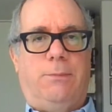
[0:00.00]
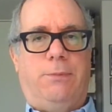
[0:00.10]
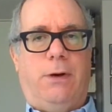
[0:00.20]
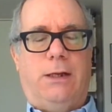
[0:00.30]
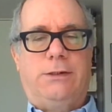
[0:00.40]
a
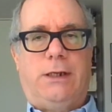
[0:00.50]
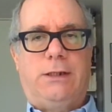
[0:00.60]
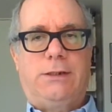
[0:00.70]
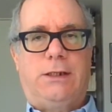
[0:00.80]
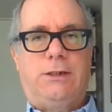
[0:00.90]

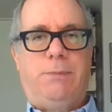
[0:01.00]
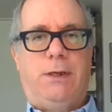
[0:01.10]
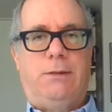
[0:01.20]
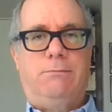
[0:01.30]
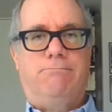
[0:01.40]
process that's
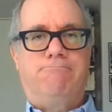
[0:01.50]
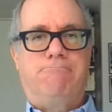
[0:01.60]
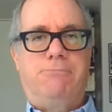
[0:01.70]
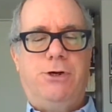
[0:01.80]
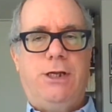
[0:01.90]
been
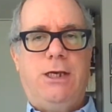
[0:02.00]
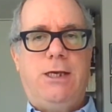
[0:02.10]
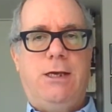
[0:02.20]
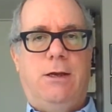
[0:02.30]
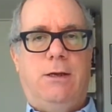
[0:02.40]

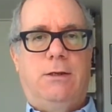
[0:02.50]
pretty